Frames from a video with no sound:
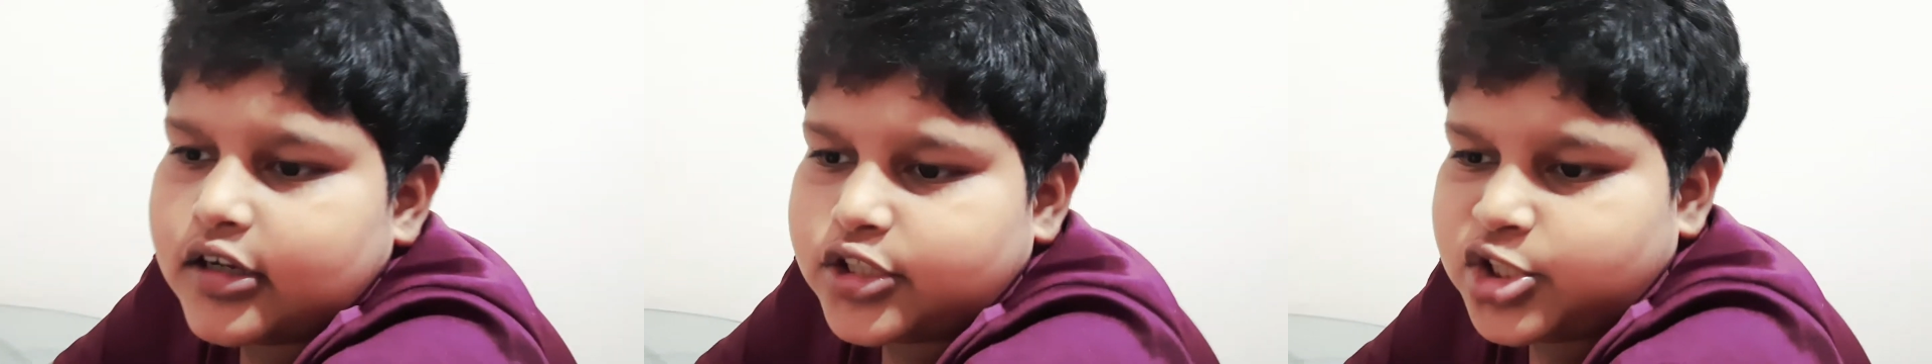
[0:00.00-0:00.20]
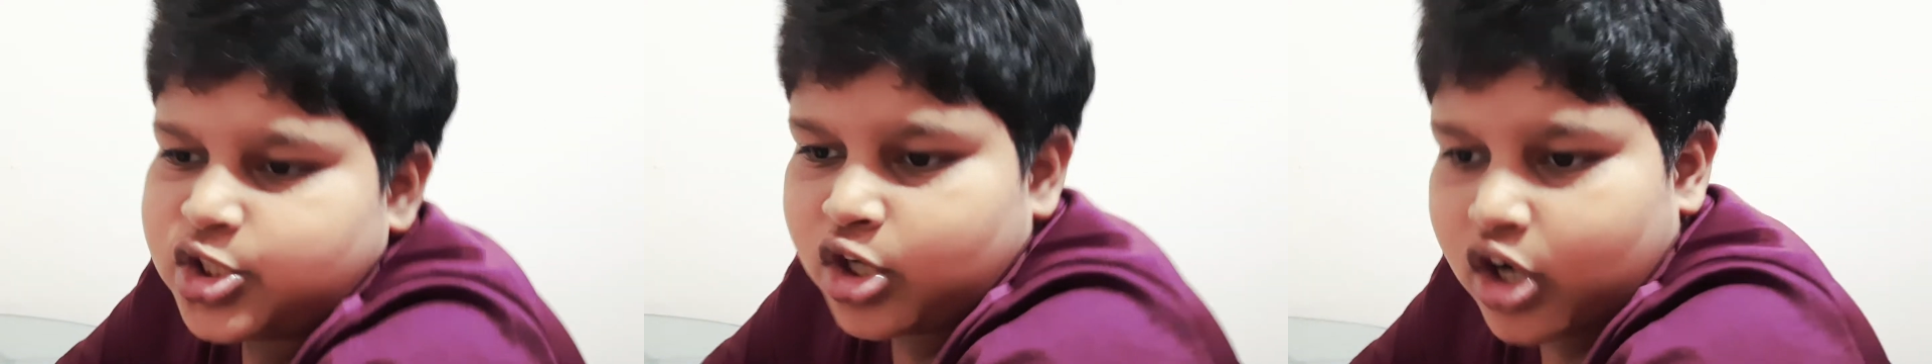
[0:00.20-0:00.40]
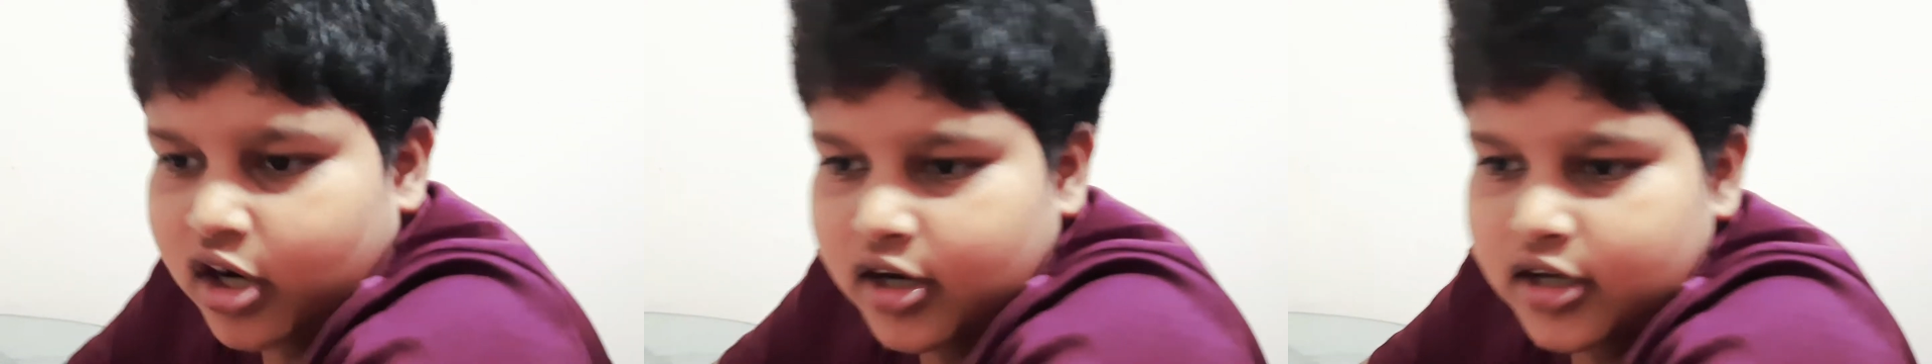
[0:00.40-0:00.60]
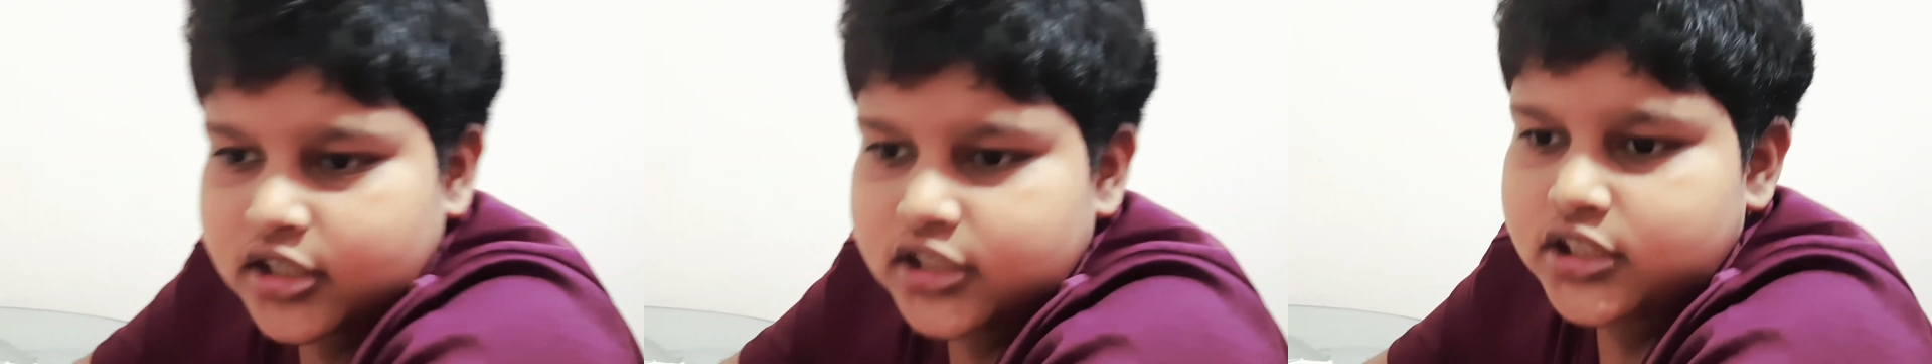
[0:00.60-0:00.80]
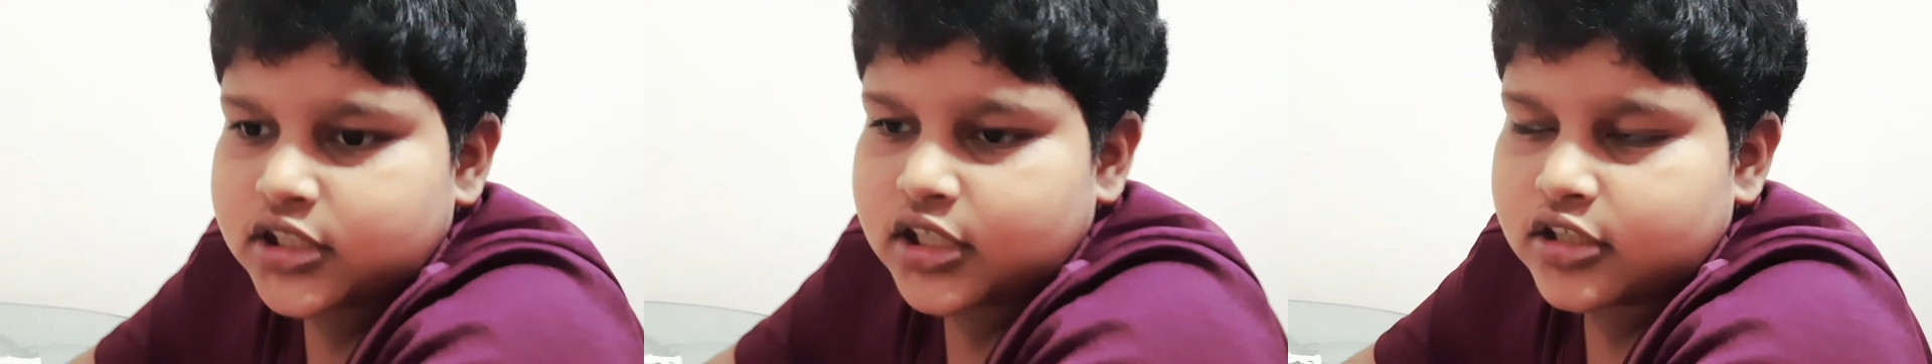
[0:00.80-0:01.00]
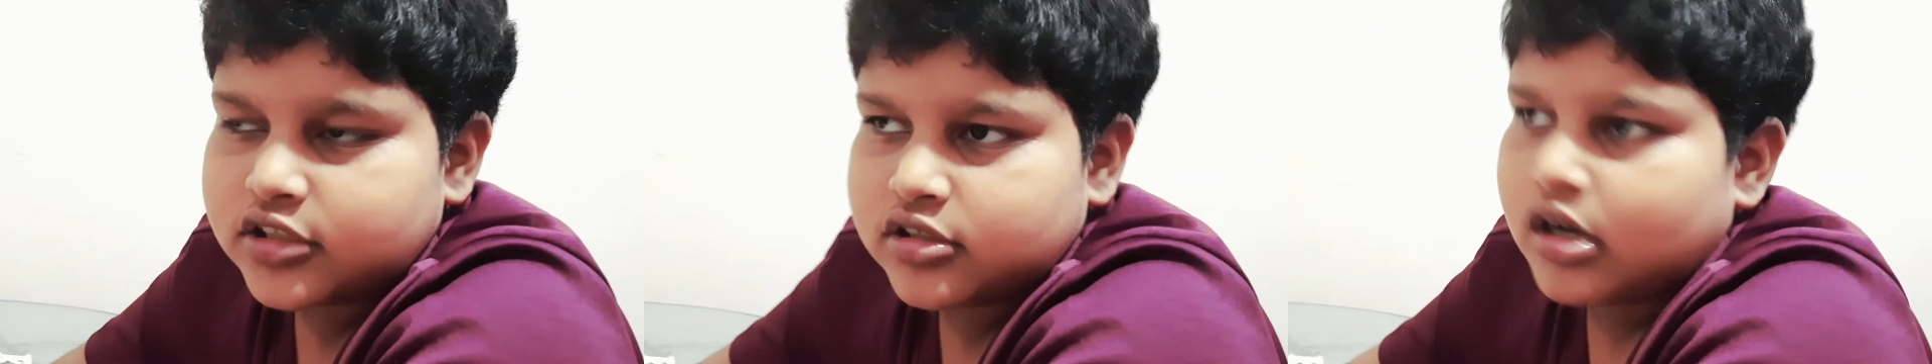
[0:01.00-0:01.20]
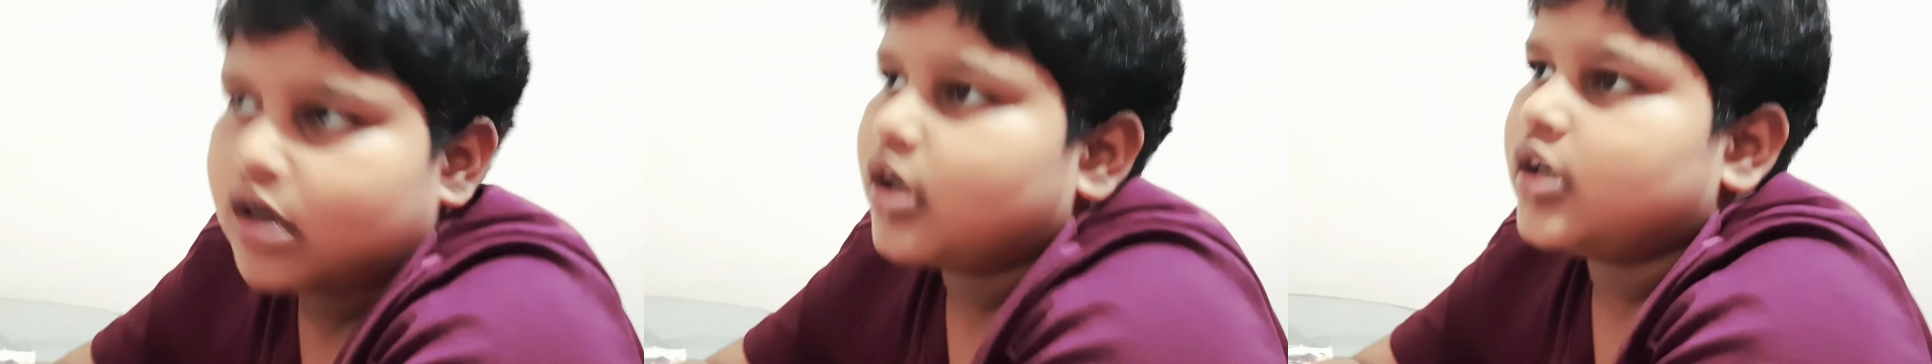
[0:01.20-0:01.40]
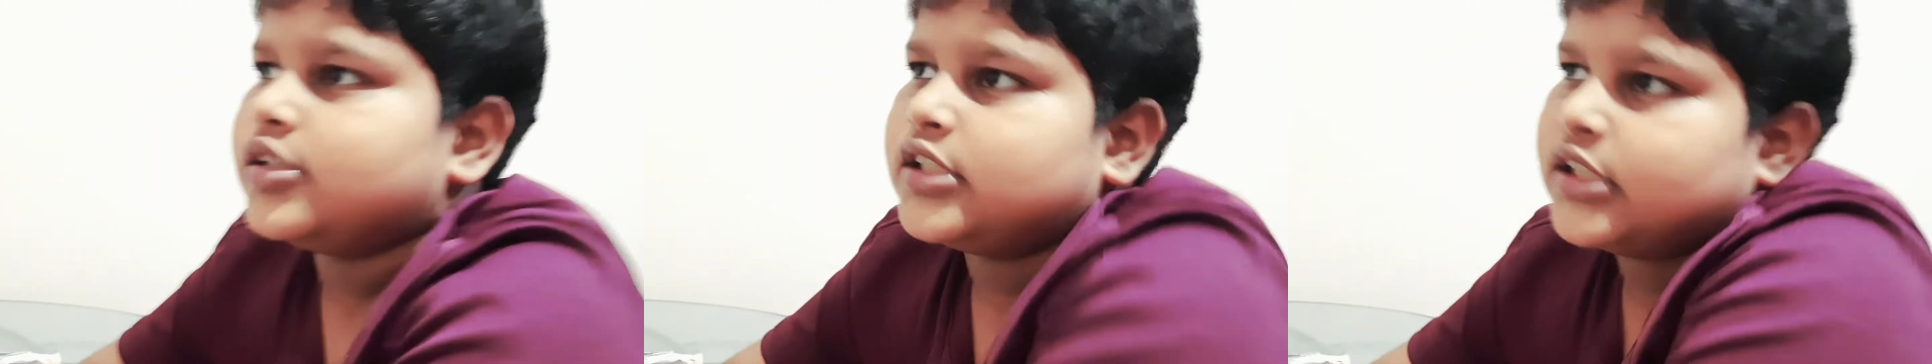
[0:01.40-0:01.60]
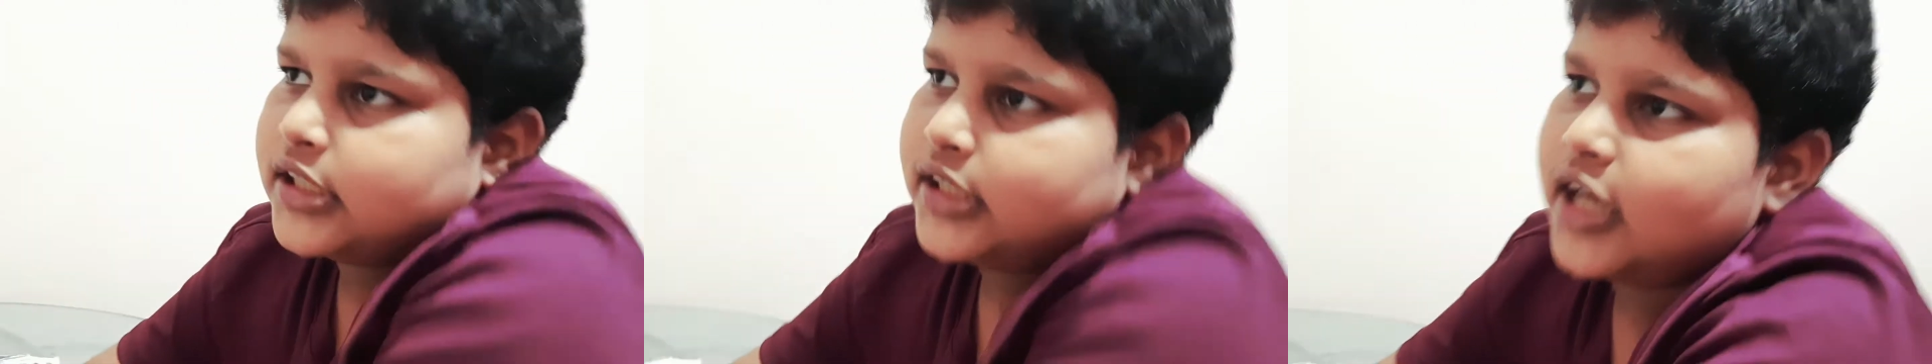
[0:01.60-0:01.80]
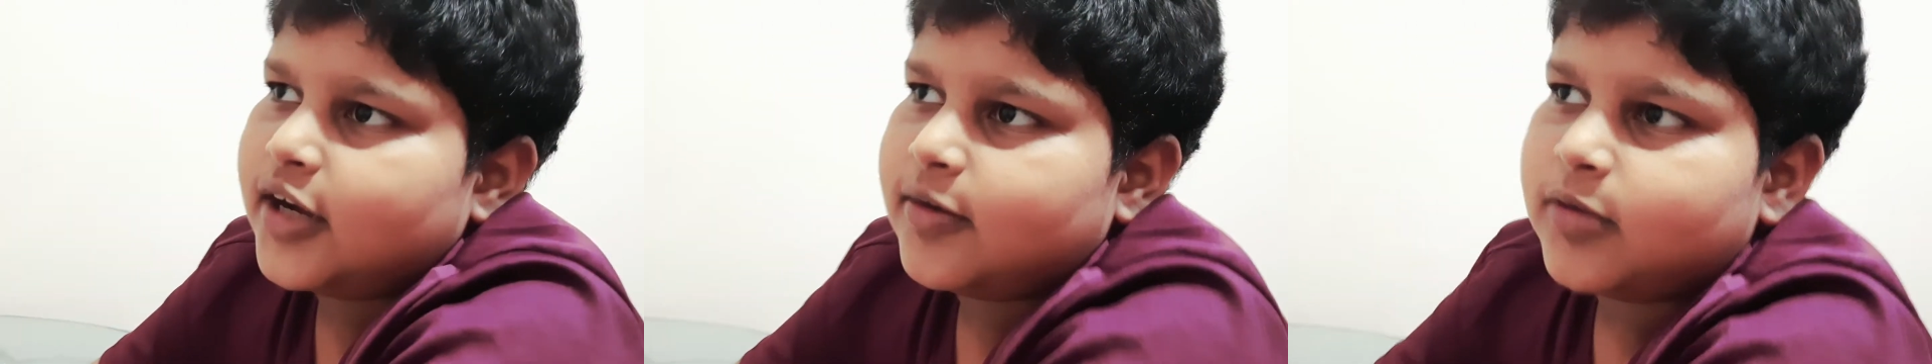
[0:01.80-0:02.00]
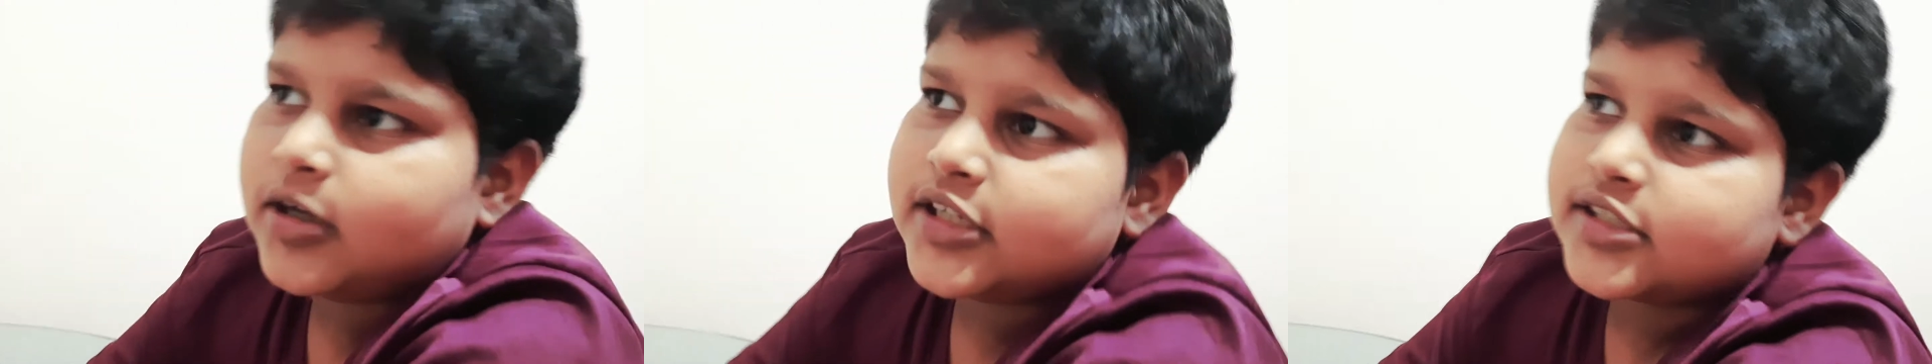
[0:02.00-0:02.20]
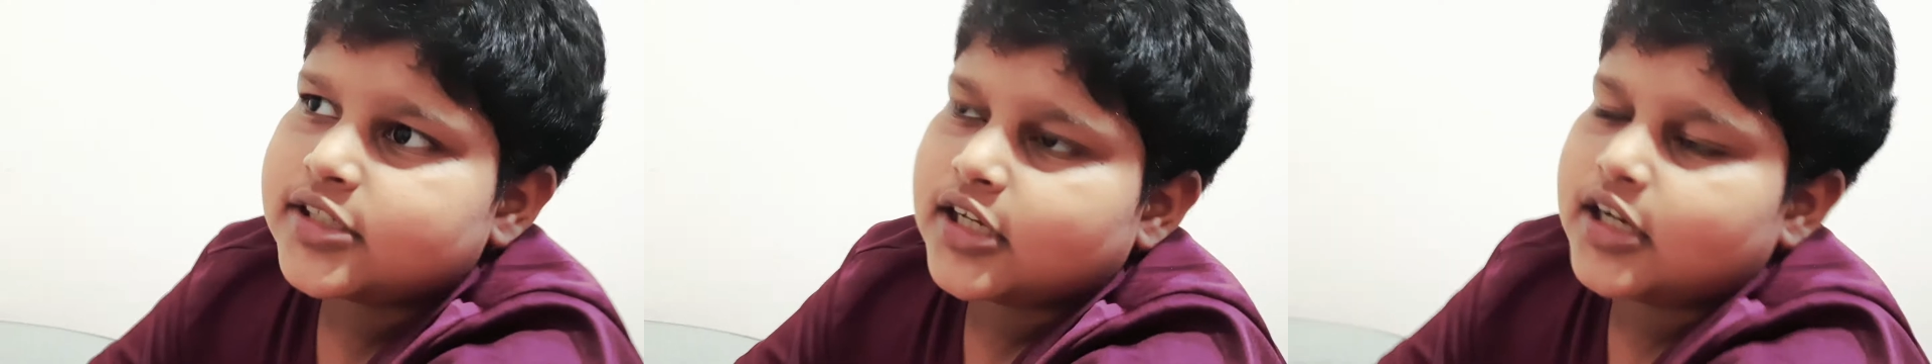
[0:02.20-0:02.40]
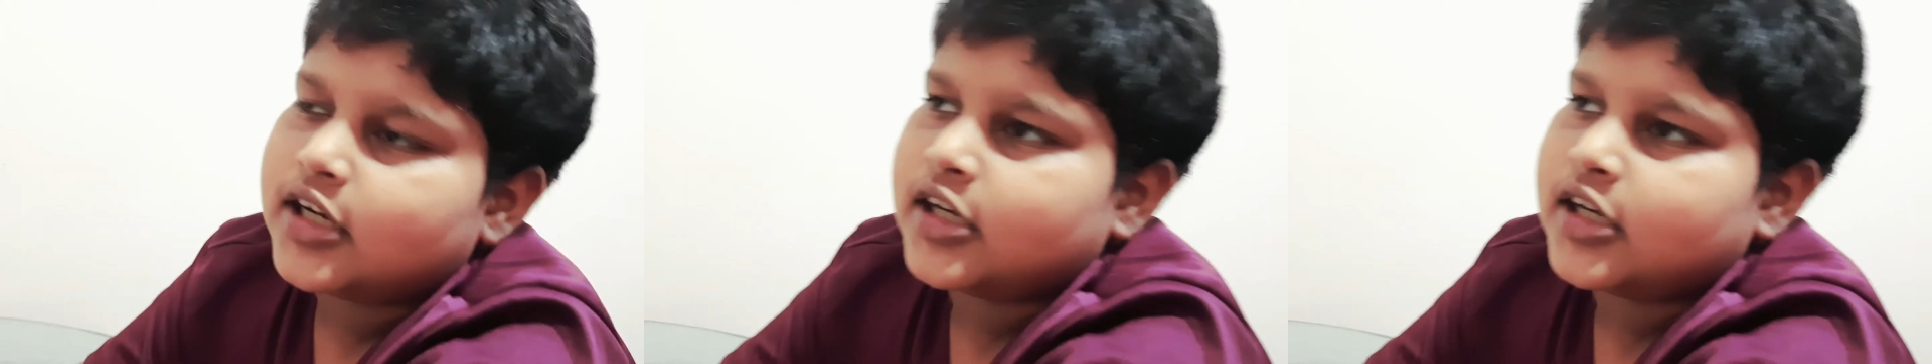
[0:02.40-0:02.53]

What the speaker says: Georgina was